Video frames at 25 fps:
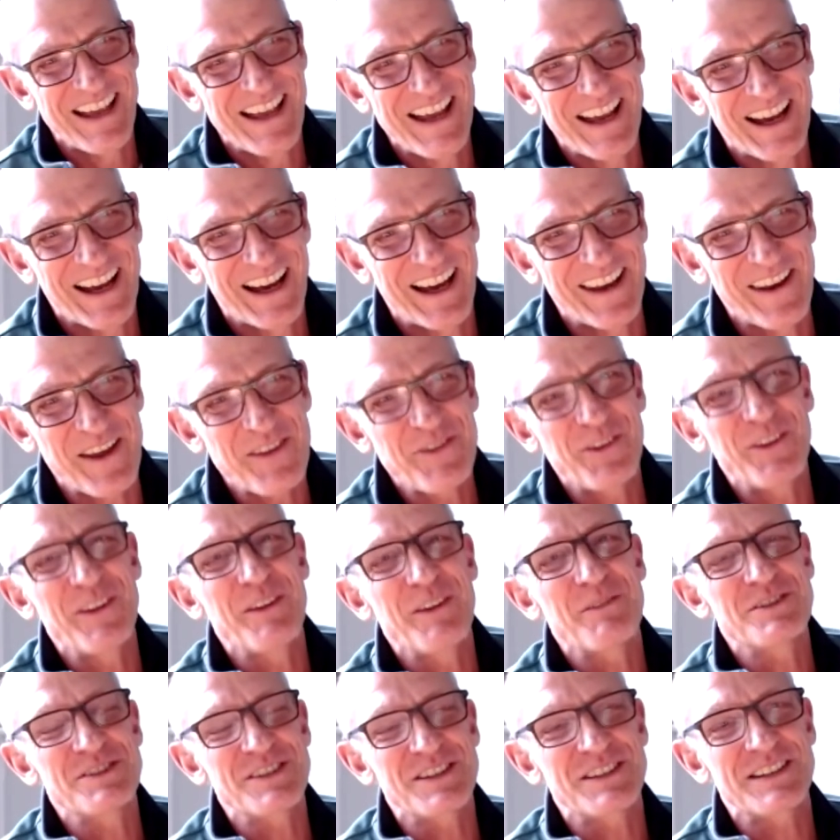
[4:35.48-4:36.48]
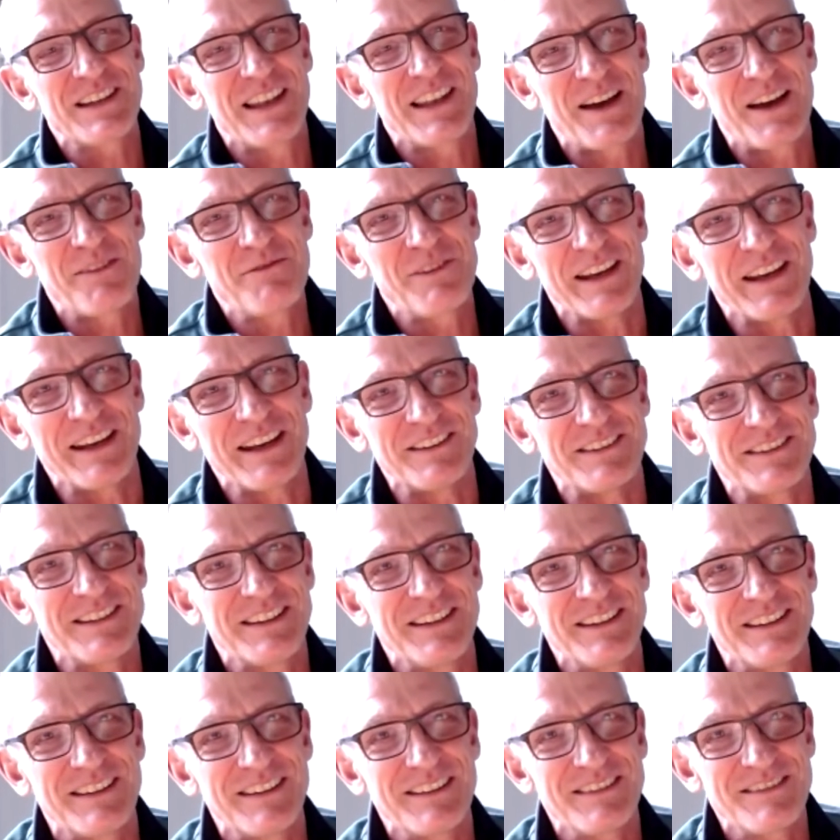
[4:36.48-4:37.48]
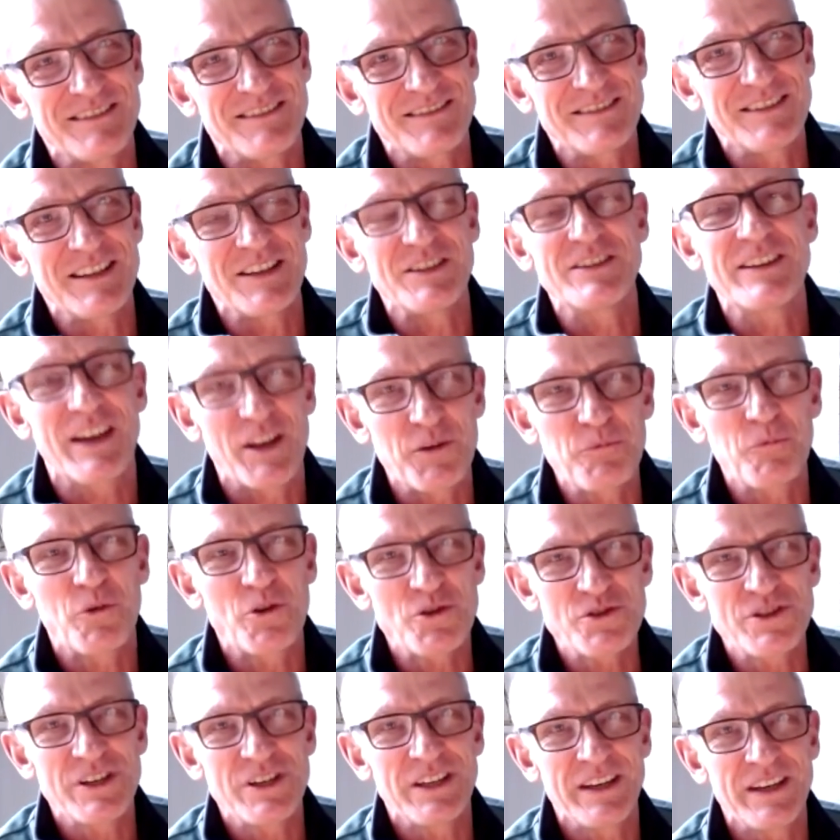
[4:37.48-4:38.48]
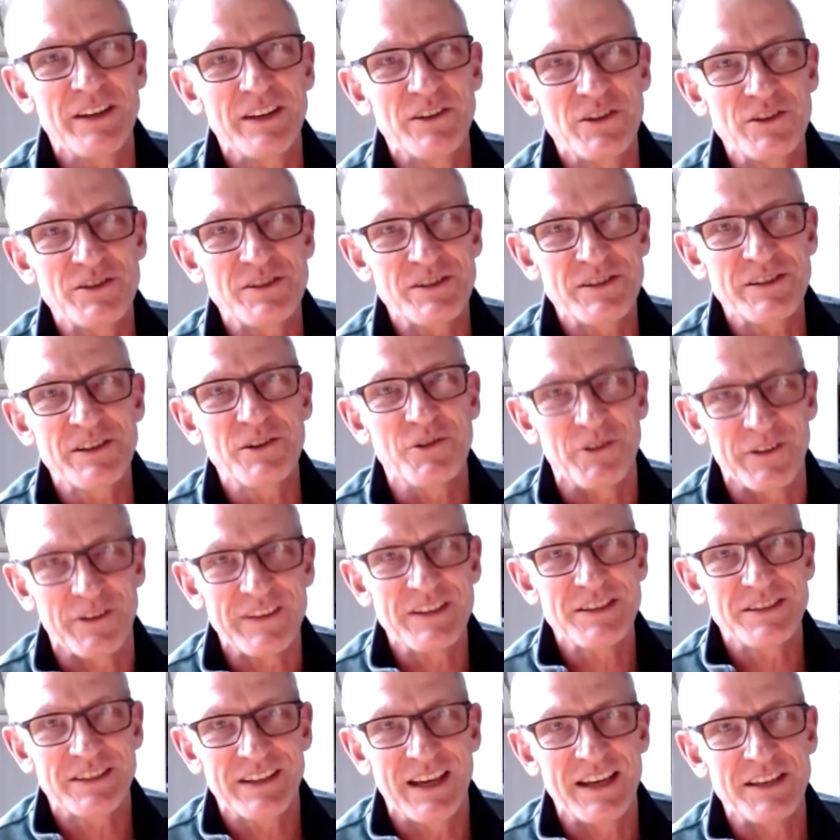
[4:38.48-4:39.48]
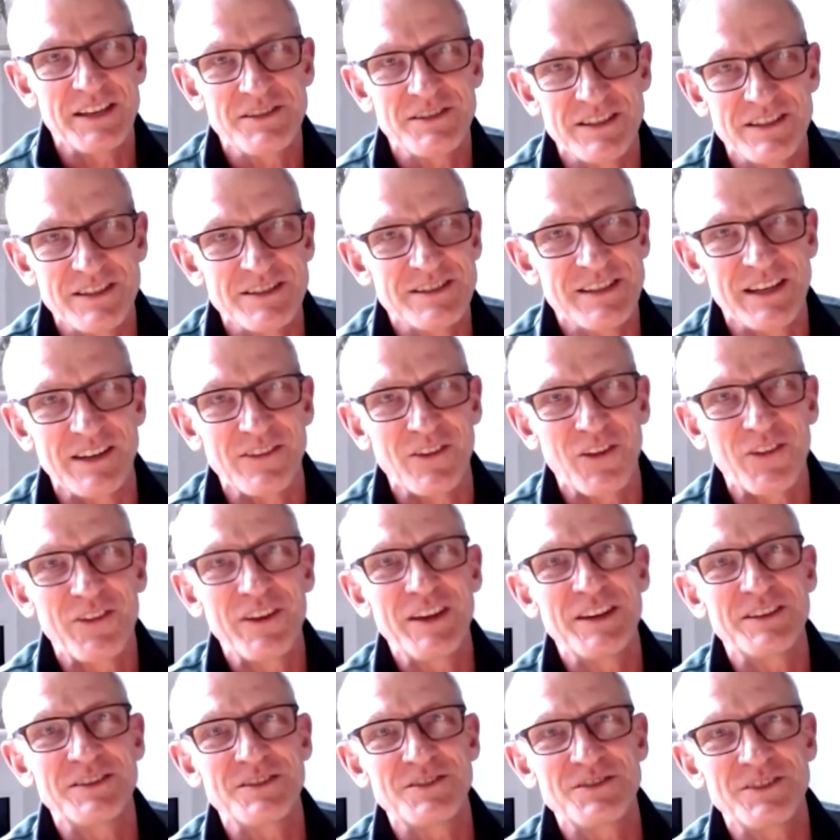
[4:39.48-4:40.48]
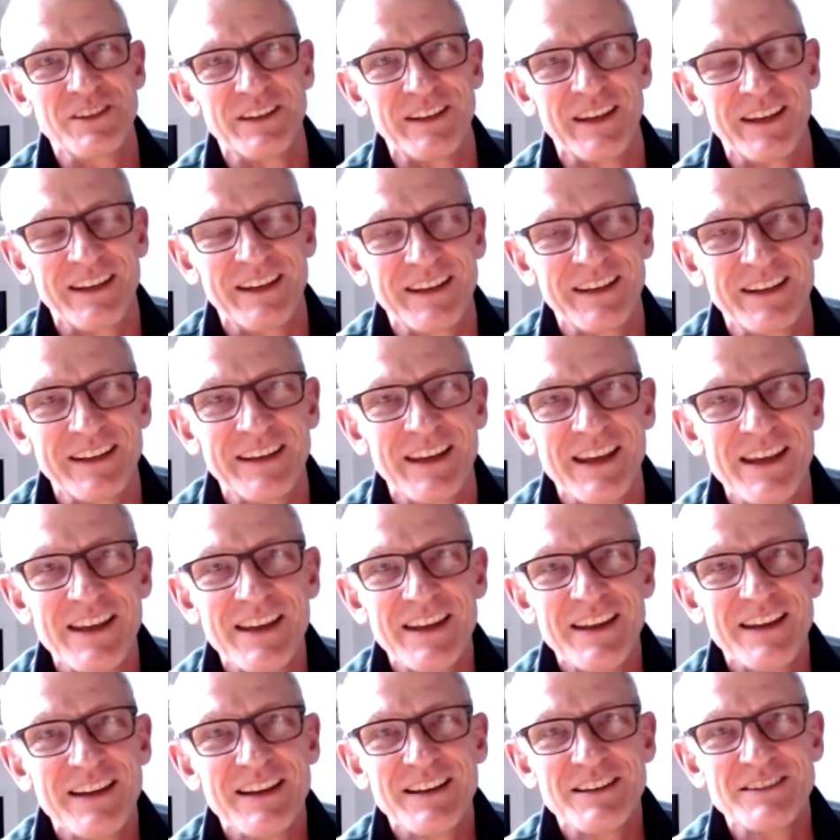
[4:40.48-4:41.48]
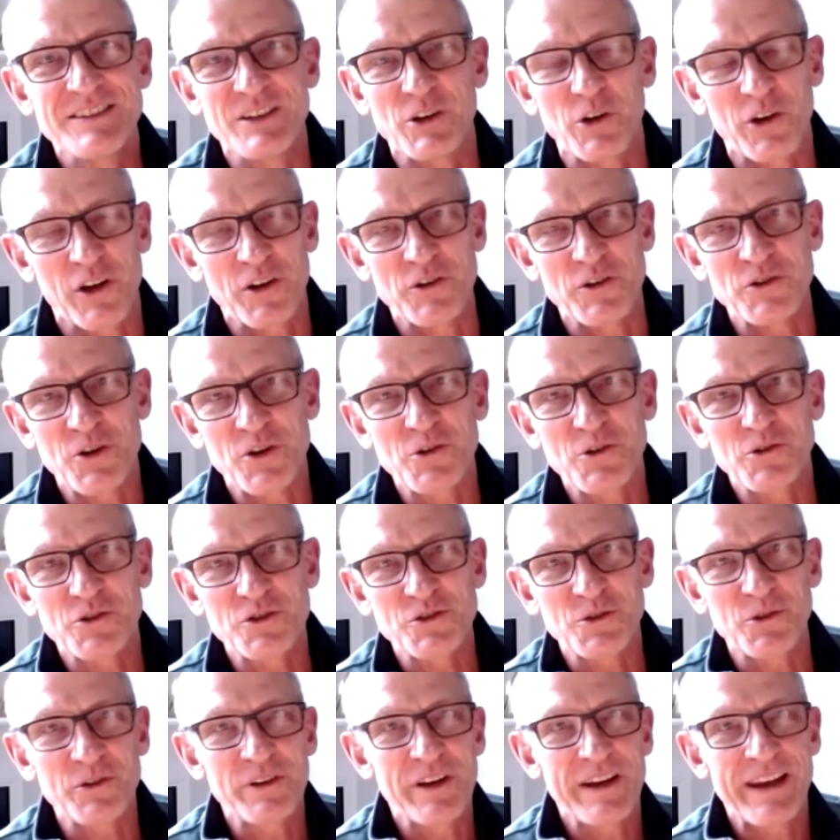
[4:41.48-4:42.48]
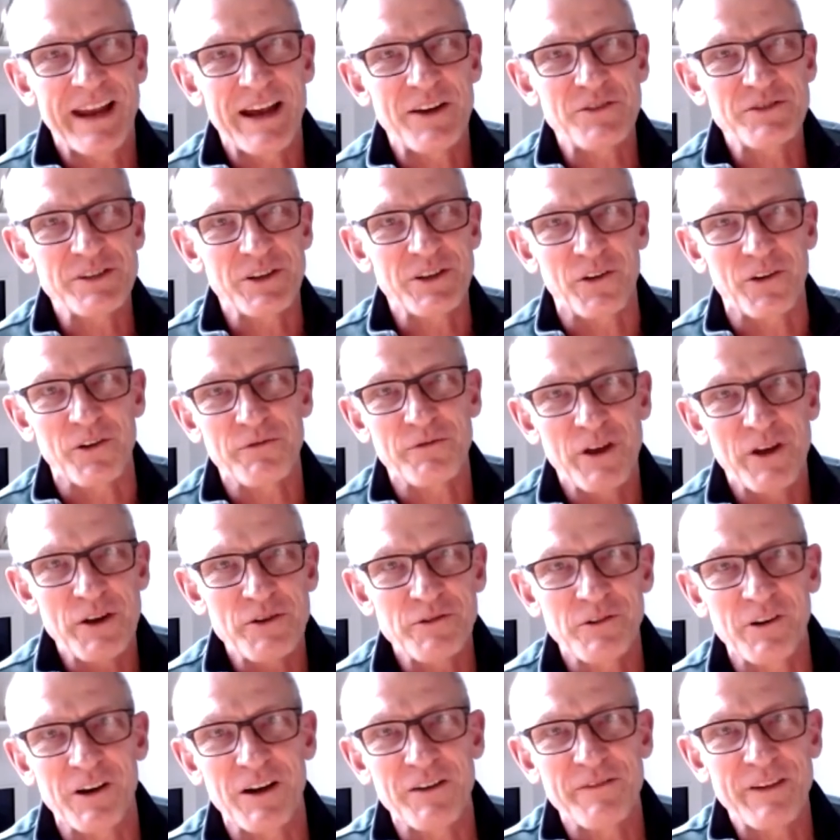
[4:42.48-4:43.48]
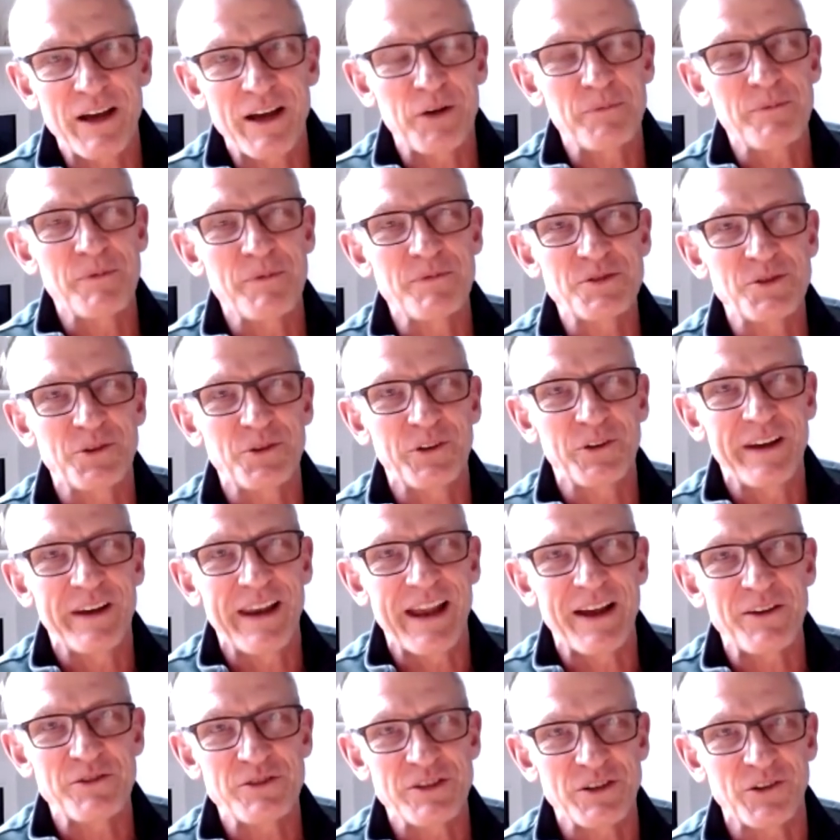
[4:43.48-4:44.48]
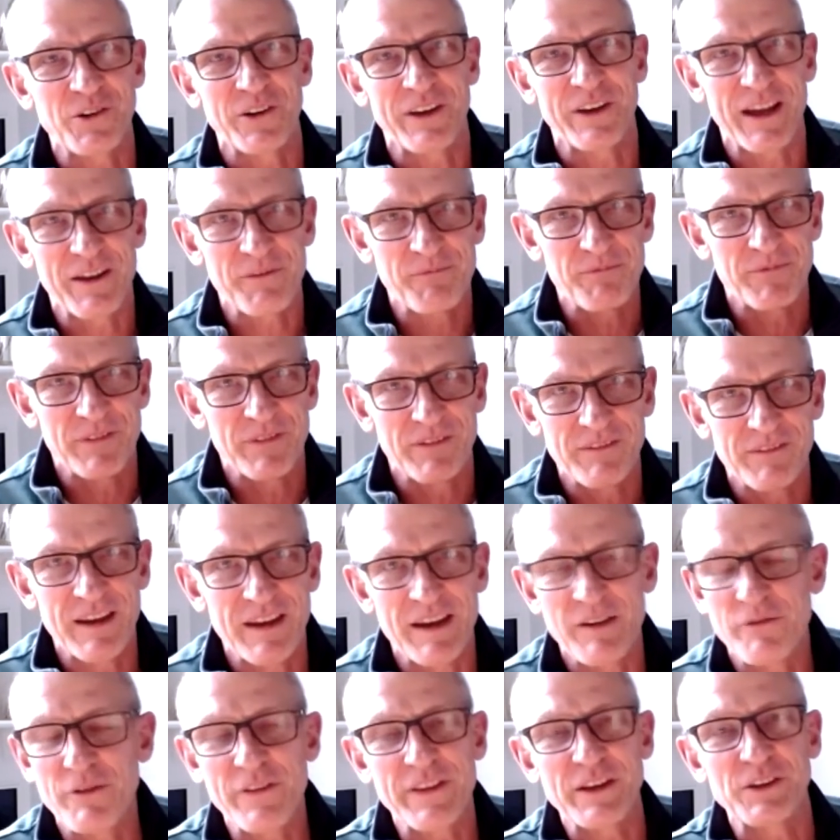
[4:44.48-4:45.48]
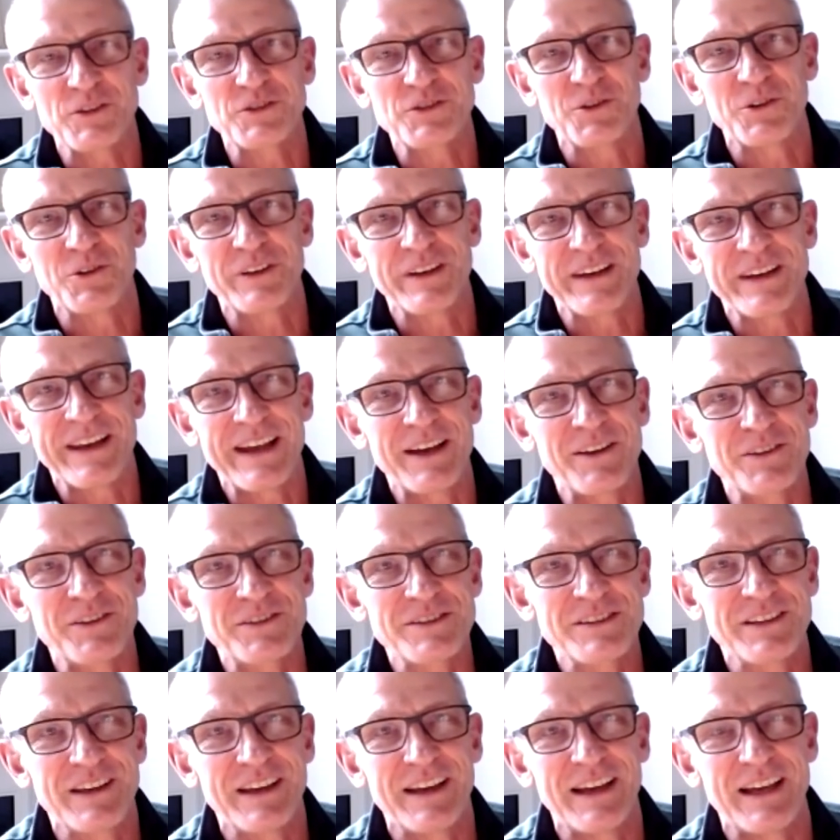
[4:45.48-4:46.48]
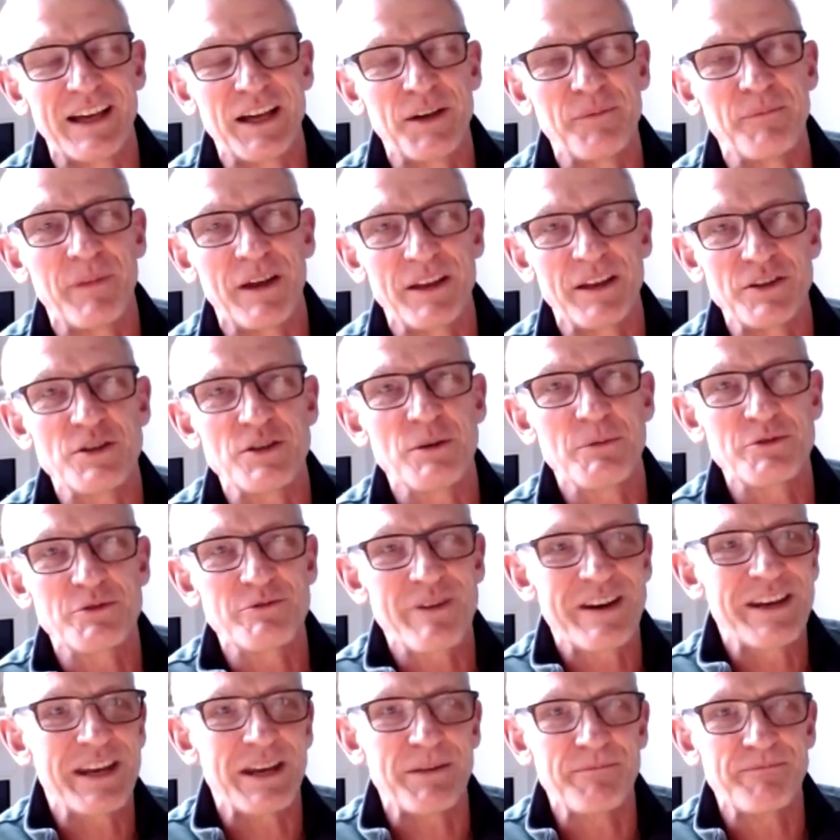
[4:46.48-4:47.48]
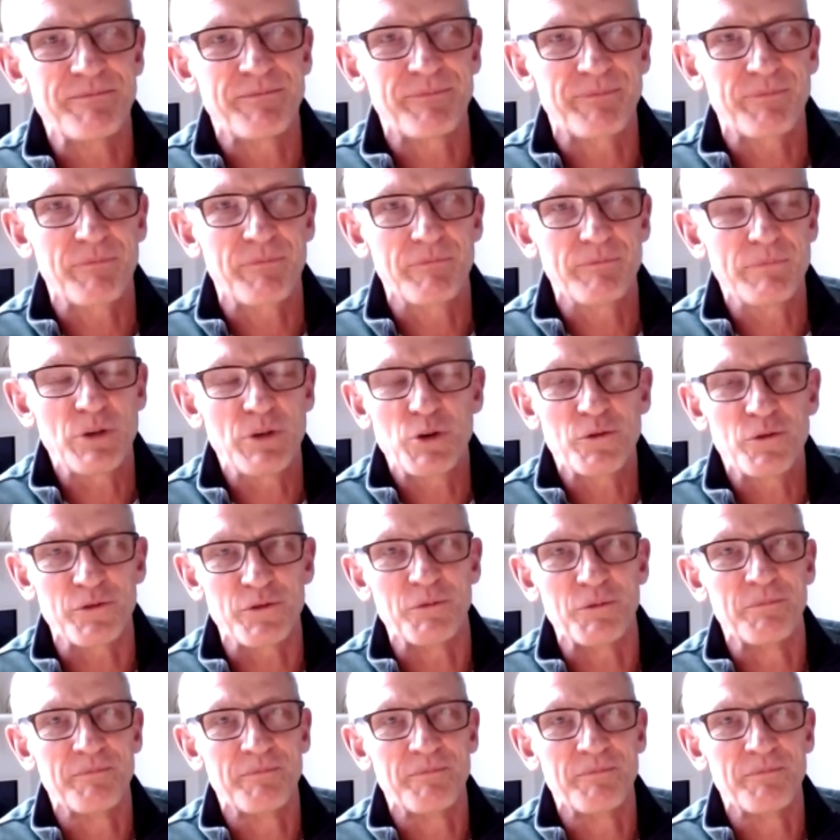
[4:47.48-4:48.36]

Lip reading: And I thought that was just lovely. She'd done what she needed to do. In this case, she'd seen the theatre she needed. She got her dog sorted out. She got a photograph album sorted out. She got her everything sorted out. And she was ready. Beautiful.